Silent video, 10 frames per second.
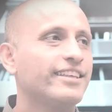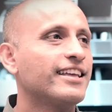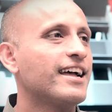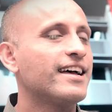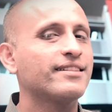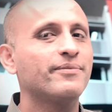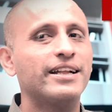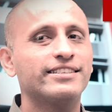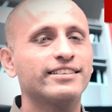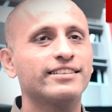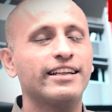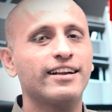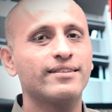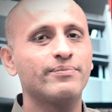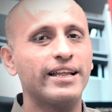Yeah, as I mentioned, there
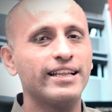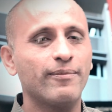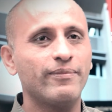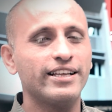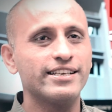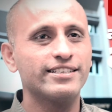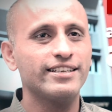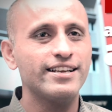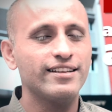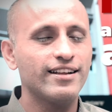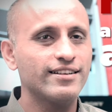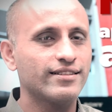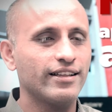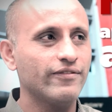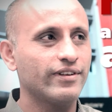are many application
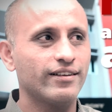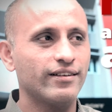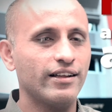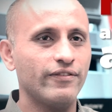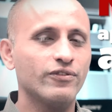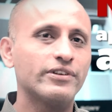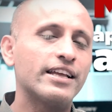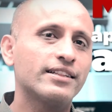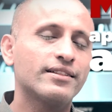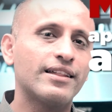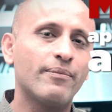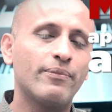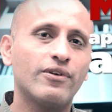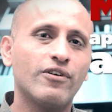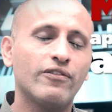areas. Even if you take the
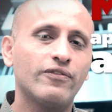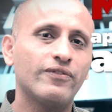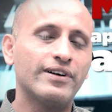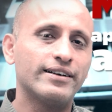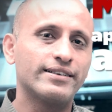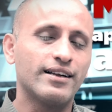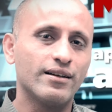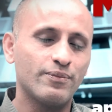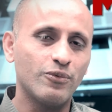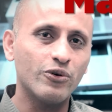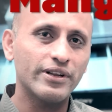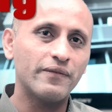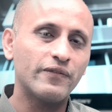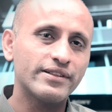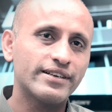example of transport
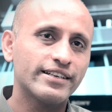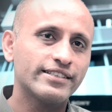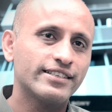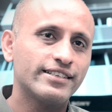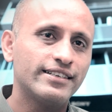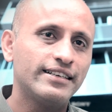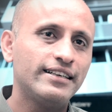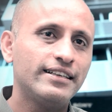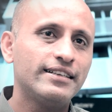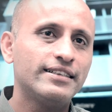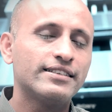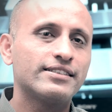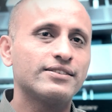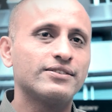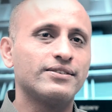infrastructure,
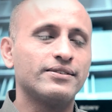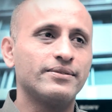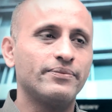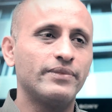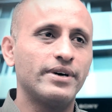so